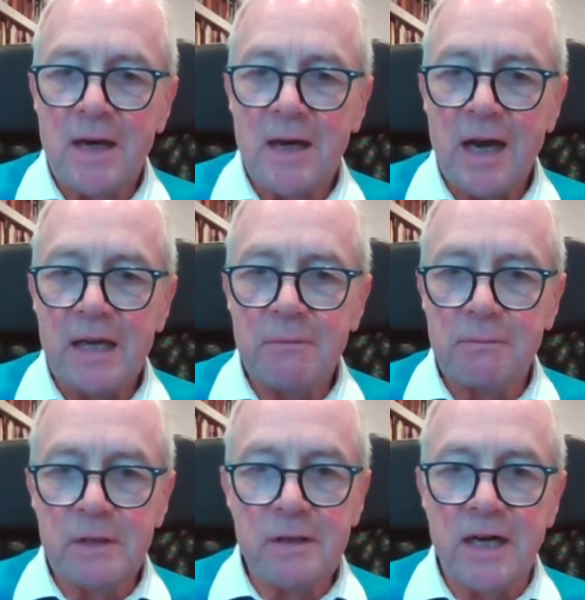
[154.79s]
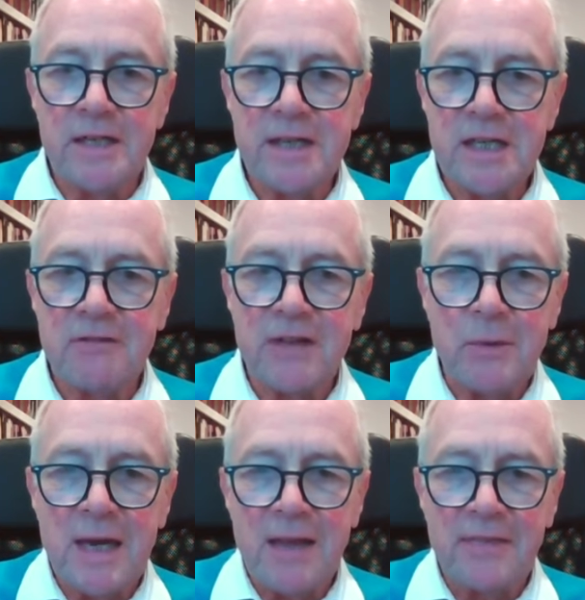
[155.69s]
And I, you know, I tease the
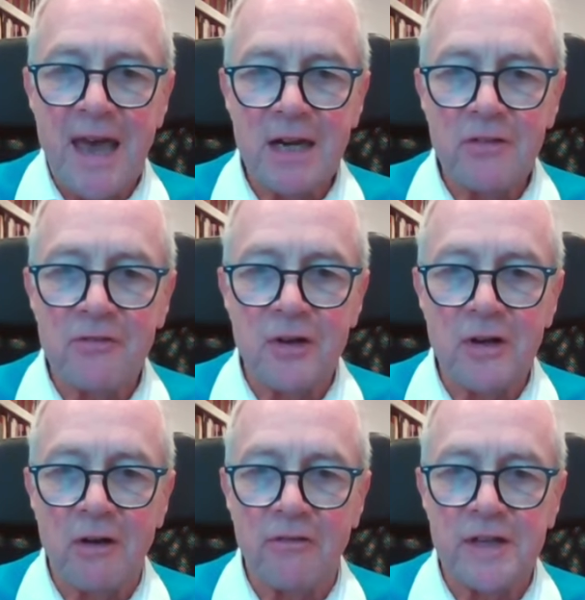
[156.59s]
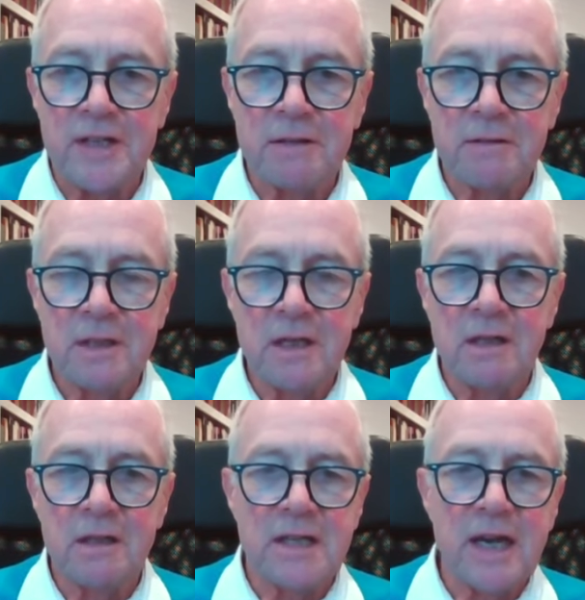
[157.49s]
fact we had the head of the Foreign Office
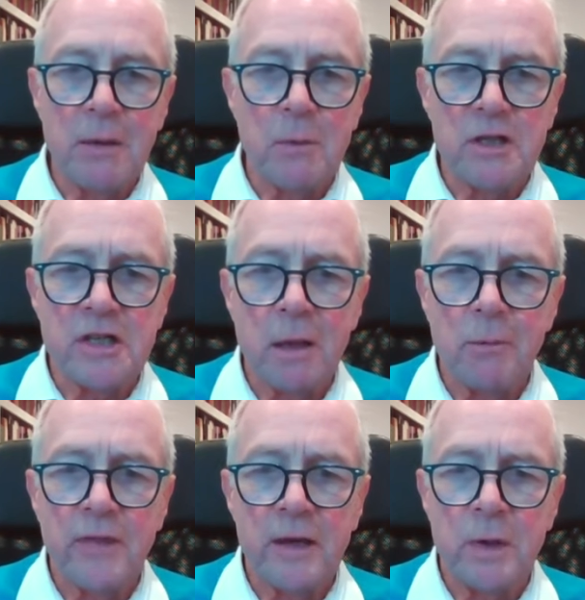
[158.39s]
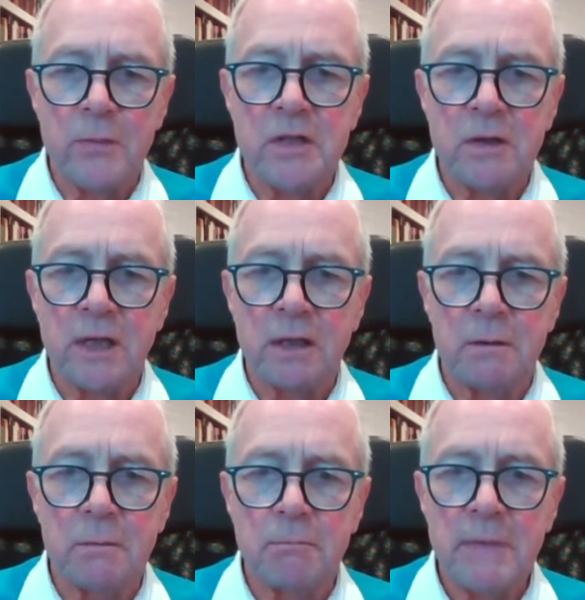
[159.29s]
saying what a terrible thing we were doing
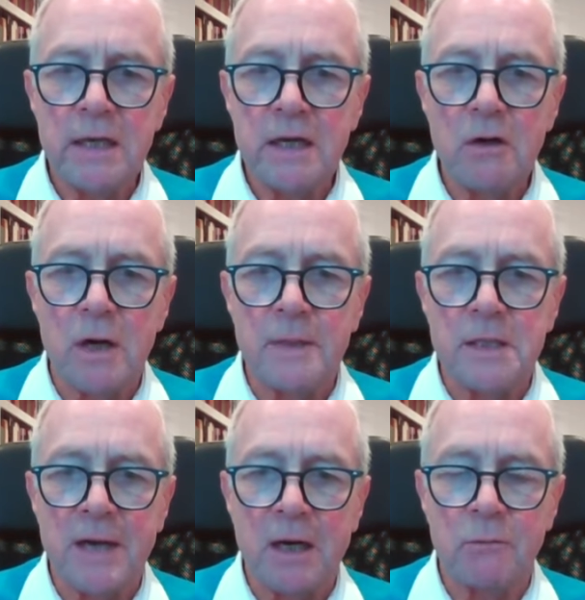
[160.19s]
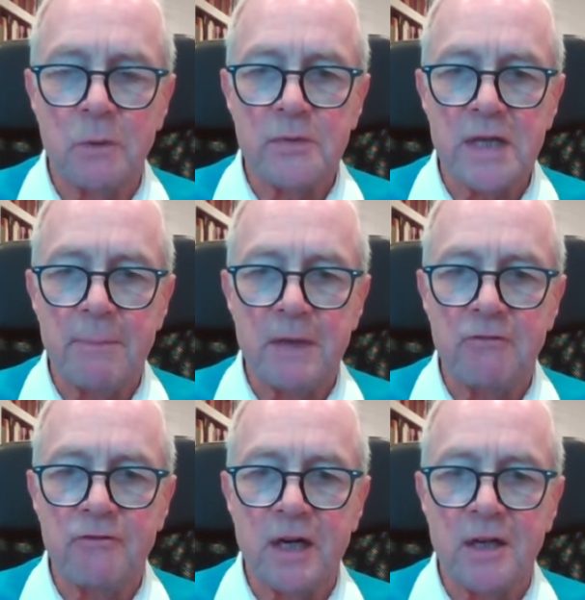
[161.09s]
made no comment about what was happening
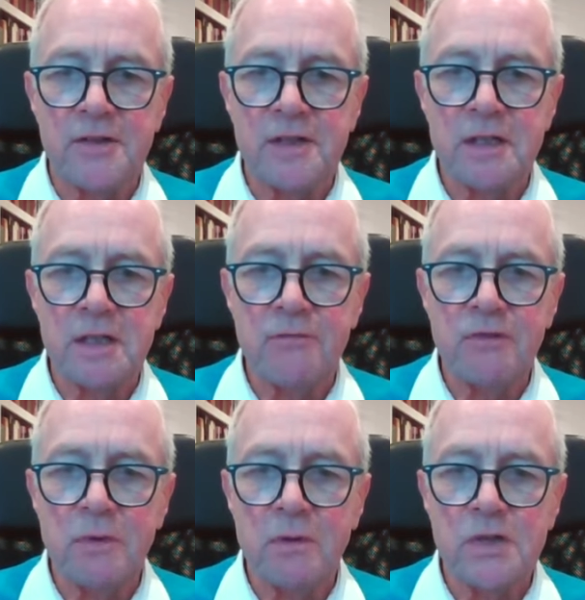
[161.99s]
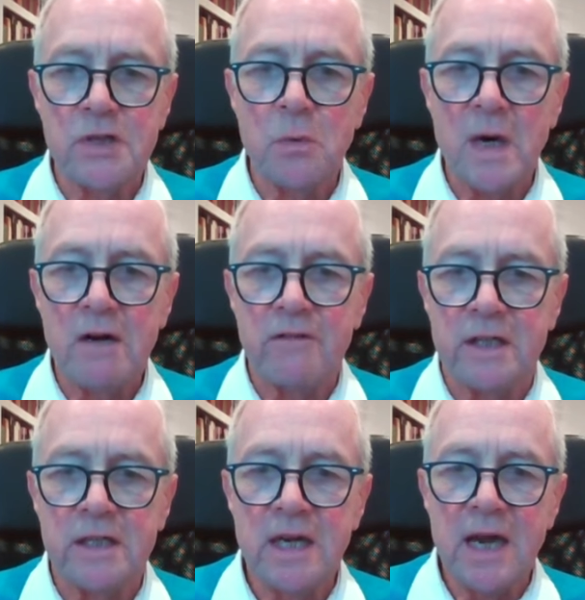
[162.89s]
in France. He didn't even wasn't aware of it.